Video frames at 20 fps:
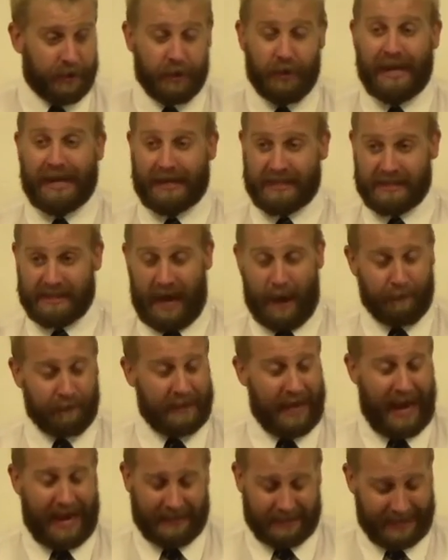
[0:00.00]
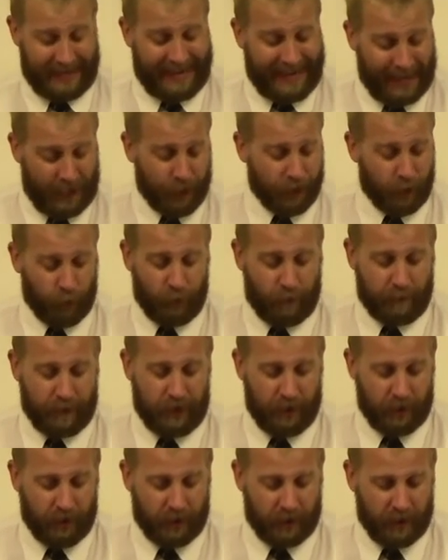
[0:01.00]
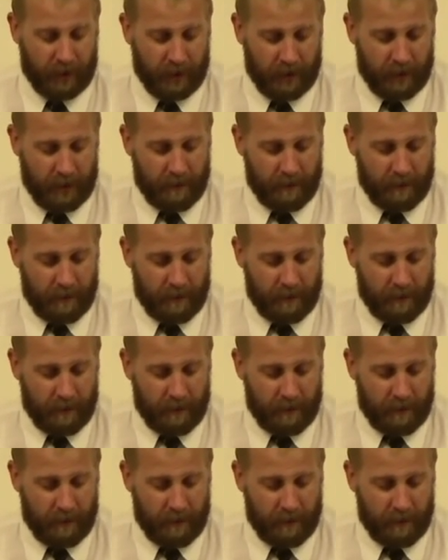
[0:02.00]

to accept that, to hear the rebuke,